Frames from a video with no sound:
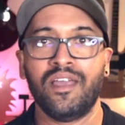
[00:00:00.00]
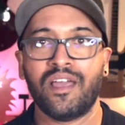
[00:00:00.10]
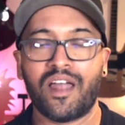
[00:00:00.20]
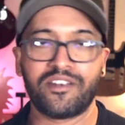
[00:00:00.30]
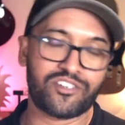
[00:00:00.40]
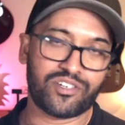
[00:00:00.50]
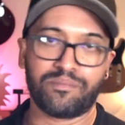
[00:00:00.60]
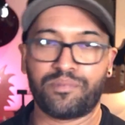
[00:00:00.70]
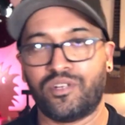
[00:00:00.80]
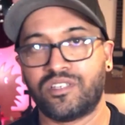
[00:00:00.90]
understood
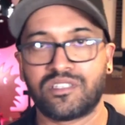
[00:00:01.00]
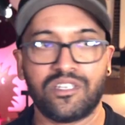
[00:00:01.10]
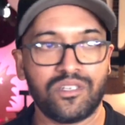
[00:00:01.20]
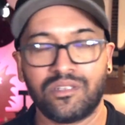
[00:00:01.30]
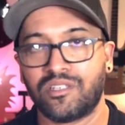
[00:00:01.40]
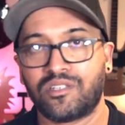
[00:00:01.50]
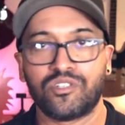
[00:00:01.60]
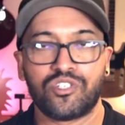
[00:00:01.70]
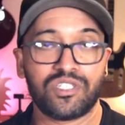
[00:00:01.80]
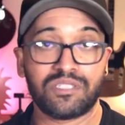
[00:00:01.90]
computers and could
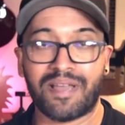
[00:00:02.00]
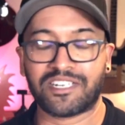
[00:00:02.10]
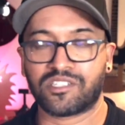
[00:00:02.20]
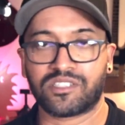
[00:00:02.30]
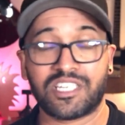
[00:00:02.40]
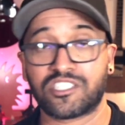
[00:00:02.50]
do these magical things.